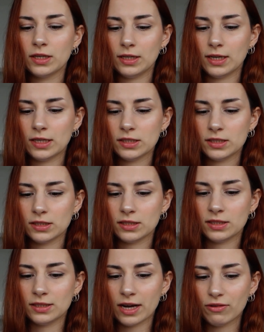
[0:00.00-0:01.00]
this
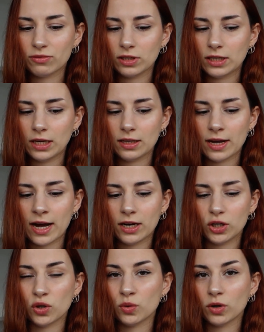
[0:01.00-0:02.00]
is definitely
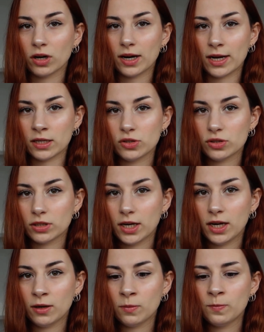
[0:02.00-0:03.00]
that you are
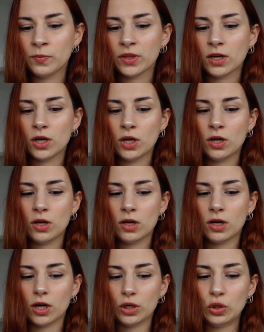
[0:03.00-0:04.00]
entering
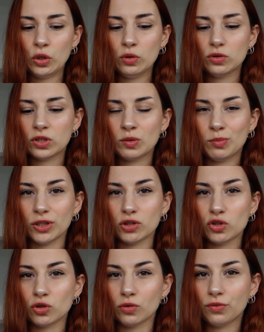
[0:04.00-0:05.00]
a new
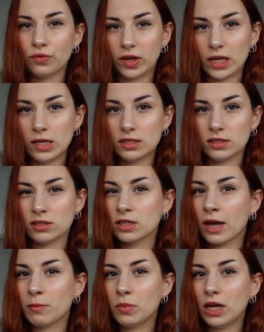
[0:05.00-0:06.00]
spiritual phase. This
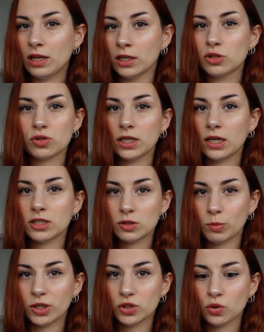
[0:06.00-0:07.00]
can be literally a
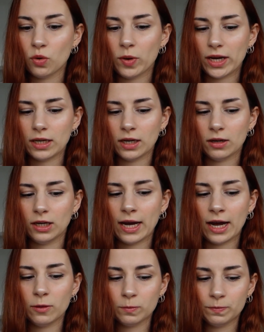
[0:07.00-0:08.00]
spiritual awakening,
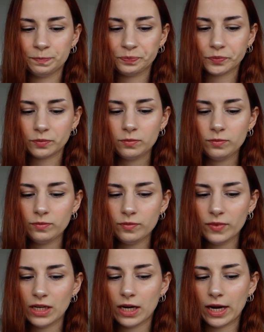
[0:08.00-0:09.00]
that
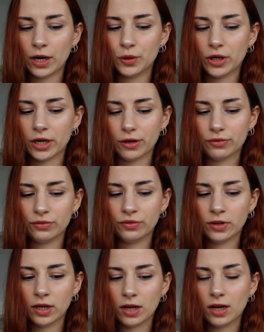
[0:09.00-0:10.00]
out
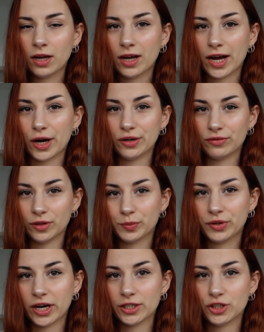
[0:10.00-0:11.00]
of
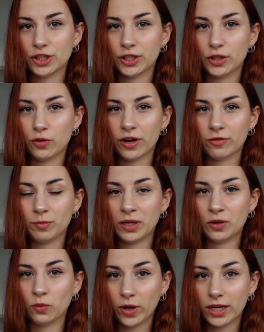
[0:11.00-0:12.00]
depression, you have
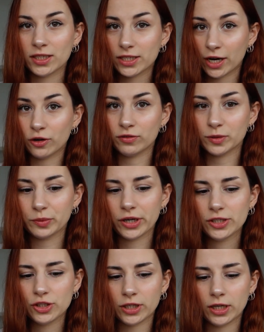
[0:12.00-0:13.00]
been awakened out of
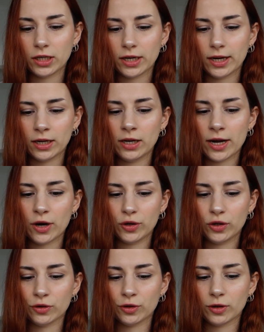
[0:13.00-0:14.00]
depression, and now
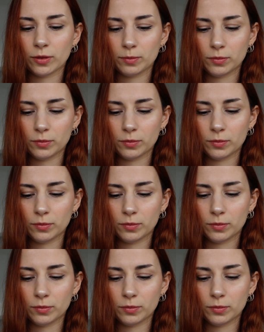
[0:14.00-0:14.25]
you're